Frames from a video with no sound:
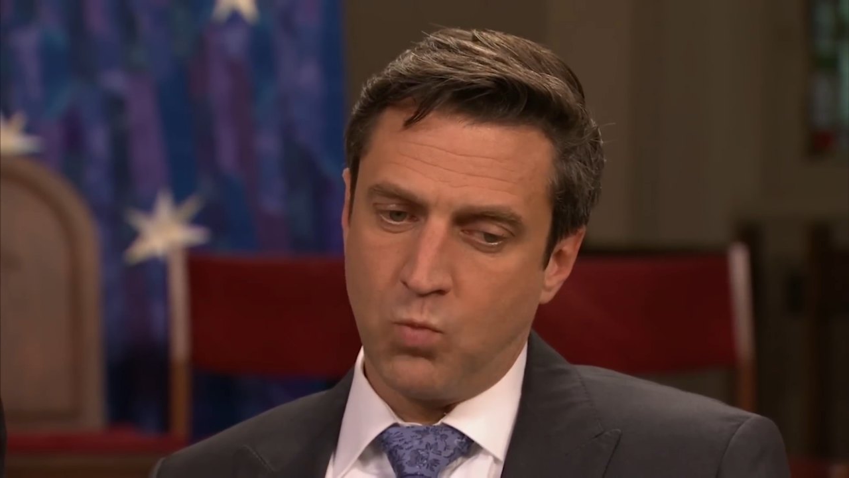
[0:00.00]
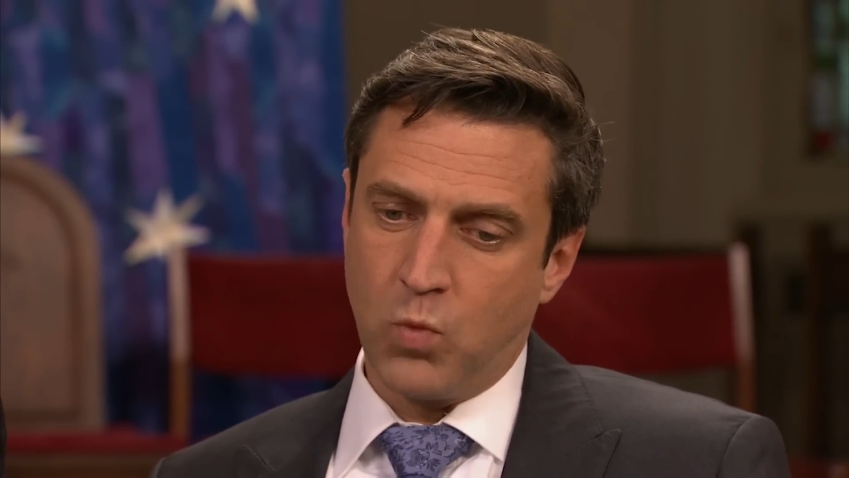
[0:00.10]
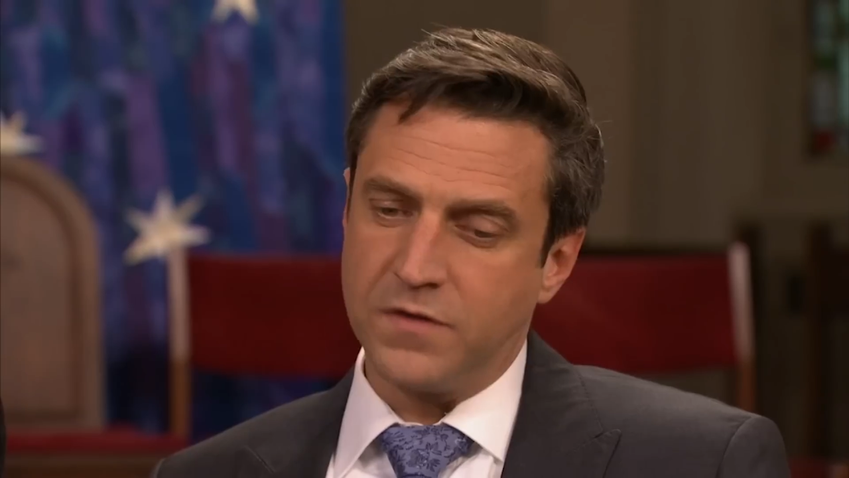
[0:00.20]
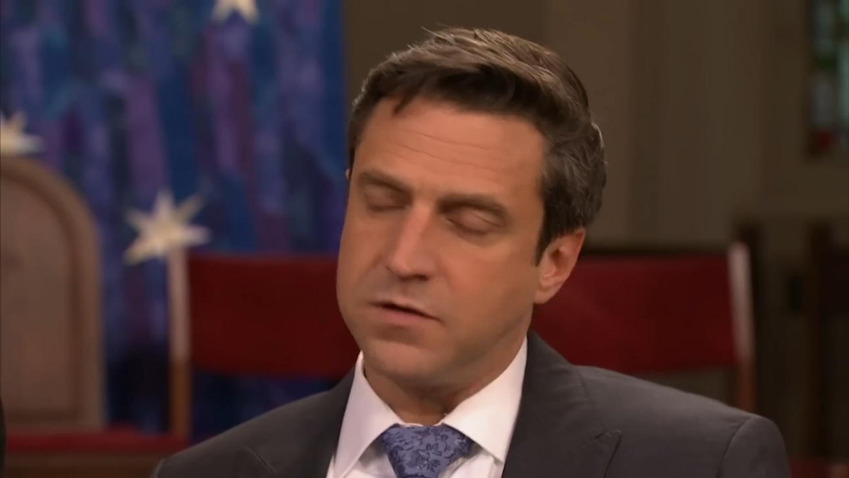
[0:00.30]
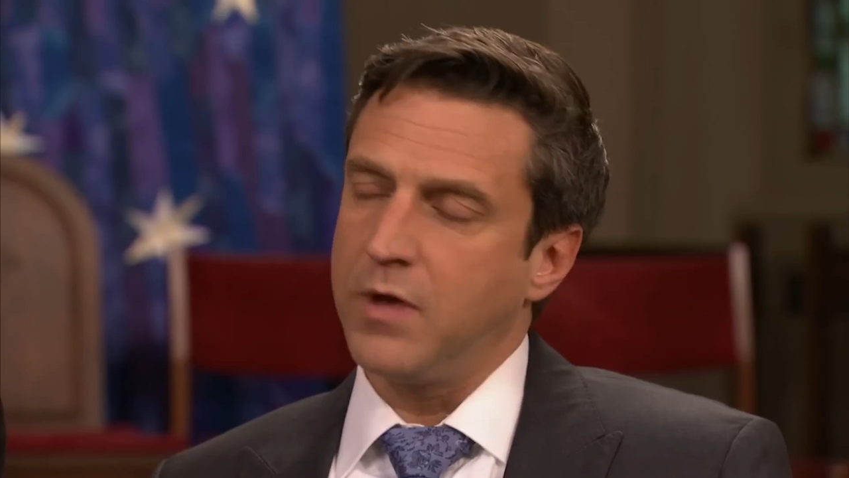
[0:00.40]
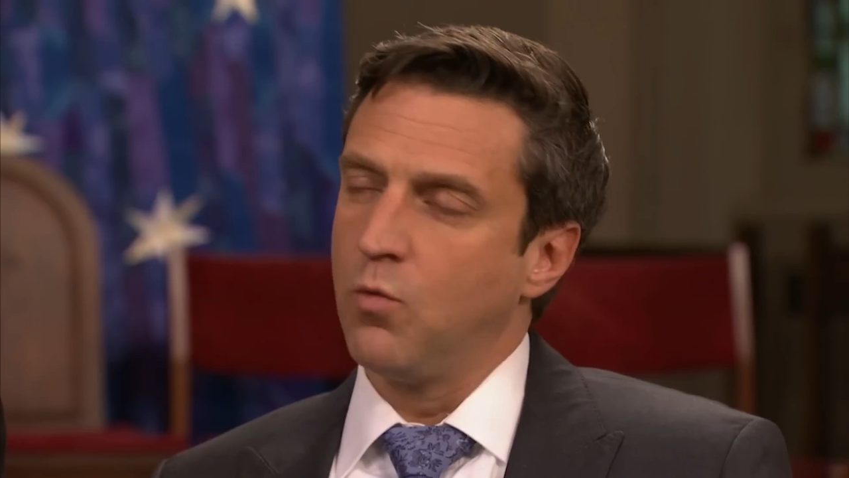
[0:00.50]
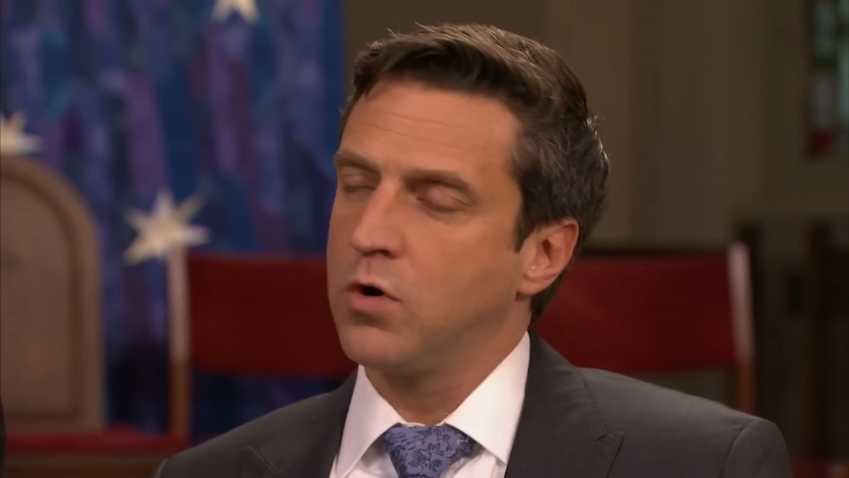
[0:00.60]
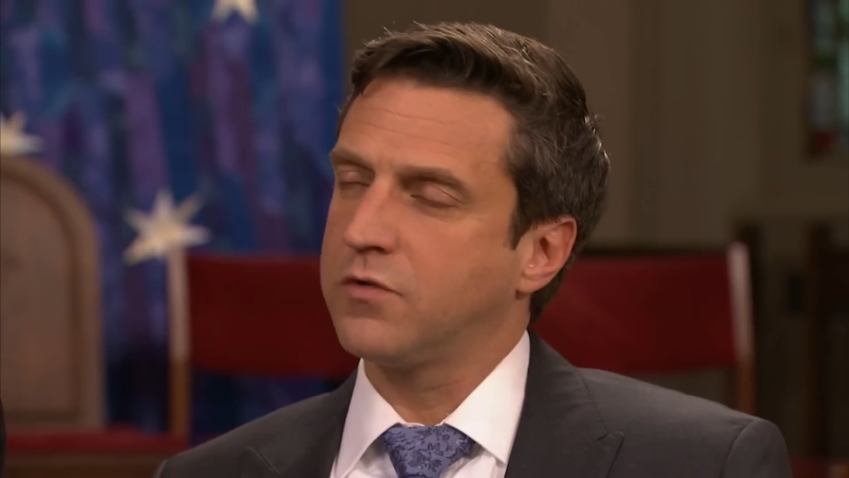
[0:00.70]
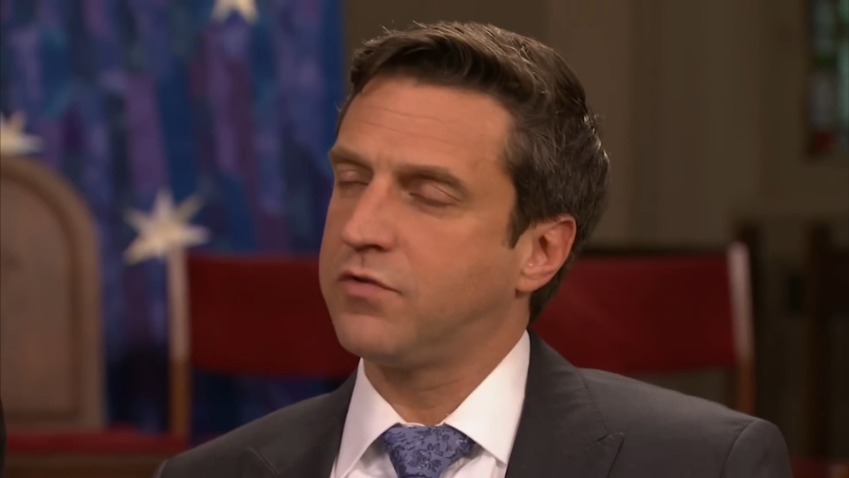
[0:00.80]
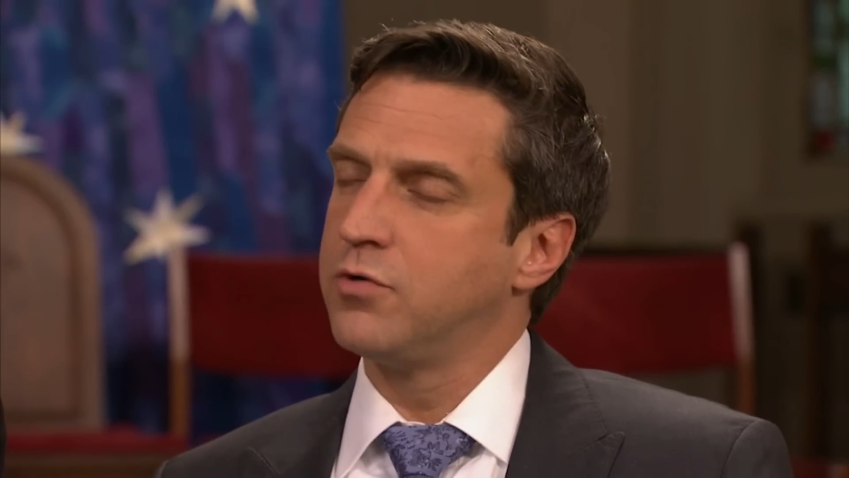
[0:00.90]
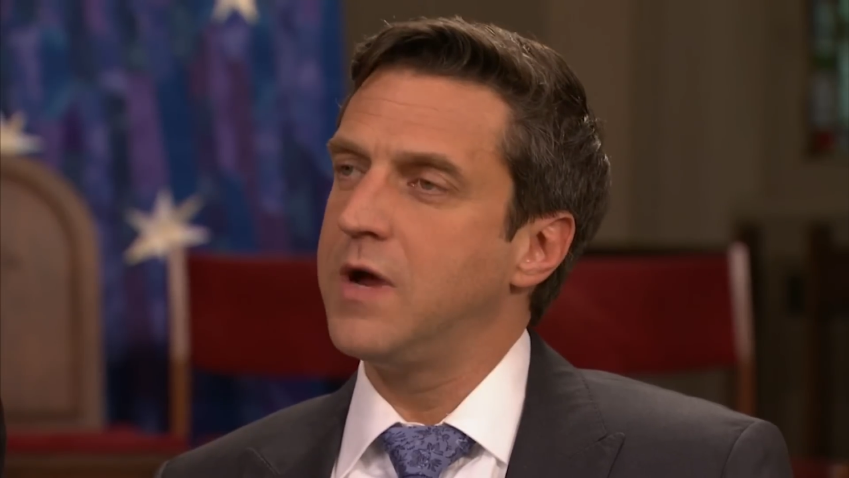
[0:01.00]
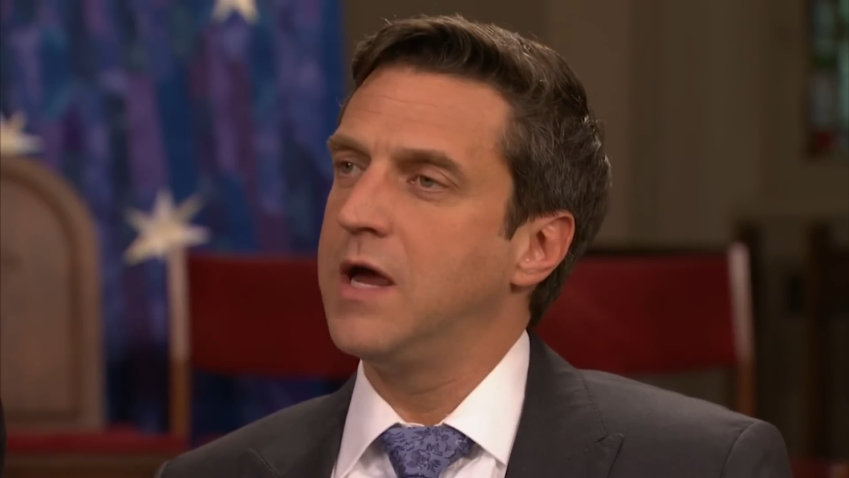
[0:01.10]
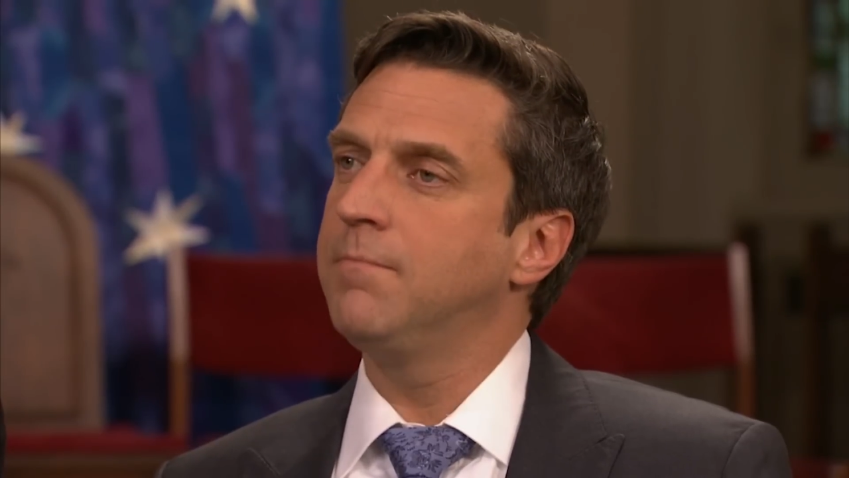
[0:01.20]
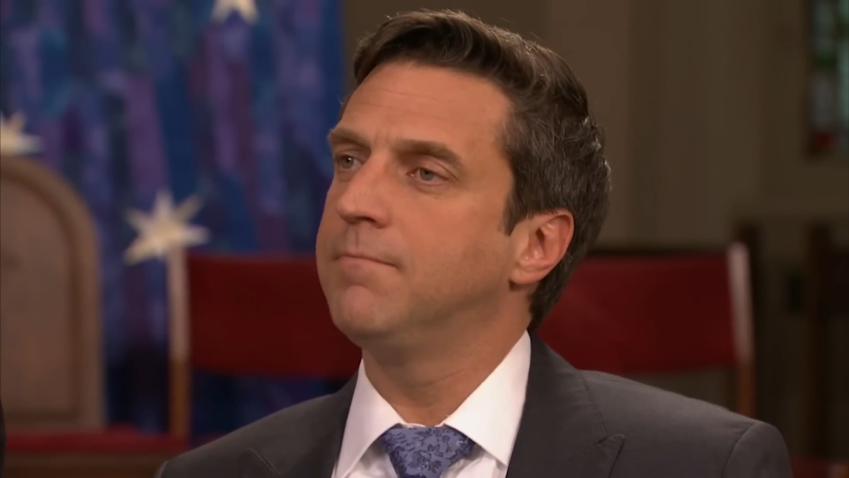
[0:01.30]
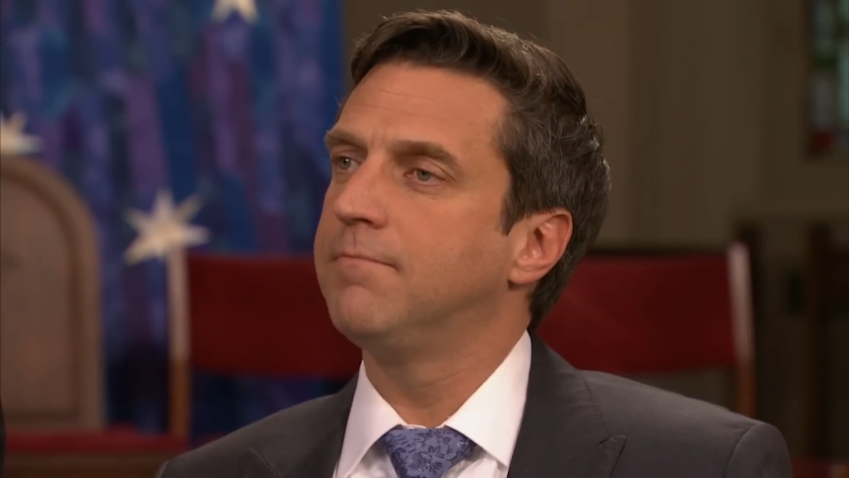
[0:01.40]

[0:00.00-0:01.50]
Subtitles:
something works through him,